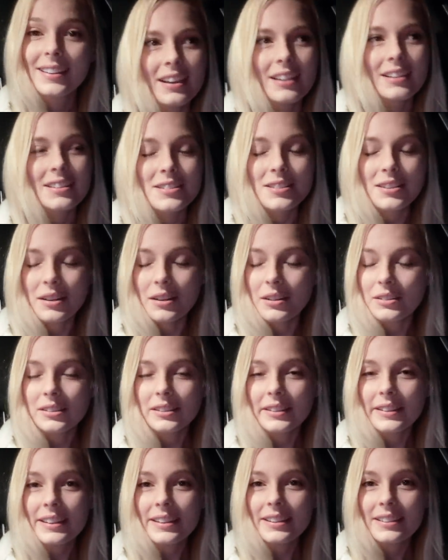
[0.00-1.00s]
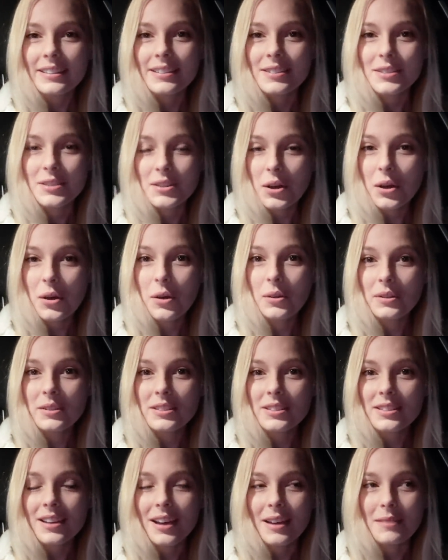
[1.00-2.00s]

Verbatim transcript: It's early, it's cold,